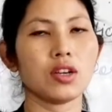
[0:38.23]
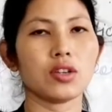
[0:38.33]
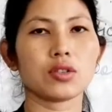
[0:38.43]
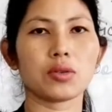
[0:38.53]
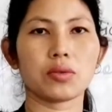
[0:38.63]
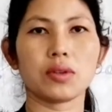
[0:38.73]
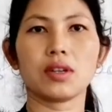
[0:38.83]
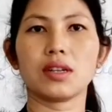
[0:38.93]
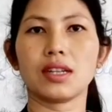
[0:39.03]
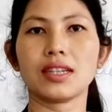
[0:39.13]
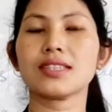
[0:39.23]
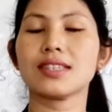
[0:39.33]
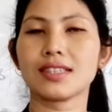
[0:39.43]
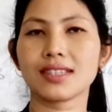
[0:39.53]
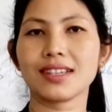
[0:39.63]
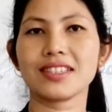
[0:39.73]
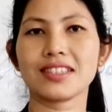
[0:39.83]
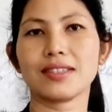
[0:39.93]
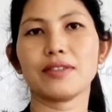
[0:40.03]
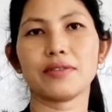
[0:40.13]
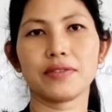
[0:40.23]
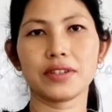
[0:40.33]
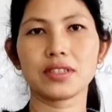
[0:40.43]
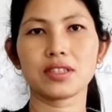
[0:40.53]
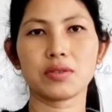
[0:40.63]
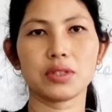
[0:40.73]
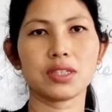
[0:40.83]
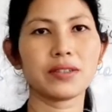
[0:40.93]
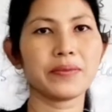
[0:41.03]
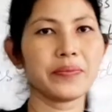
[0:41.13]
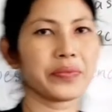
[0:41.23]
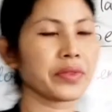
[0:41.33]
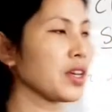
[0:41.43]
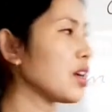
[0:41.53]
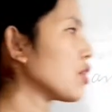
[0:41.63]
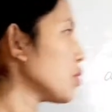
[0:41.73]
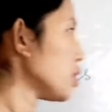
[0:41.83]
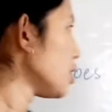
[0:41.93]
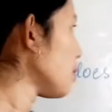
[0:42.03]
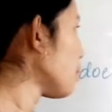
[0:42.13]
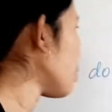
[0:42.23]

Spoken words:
So let us discuss the first question. Question number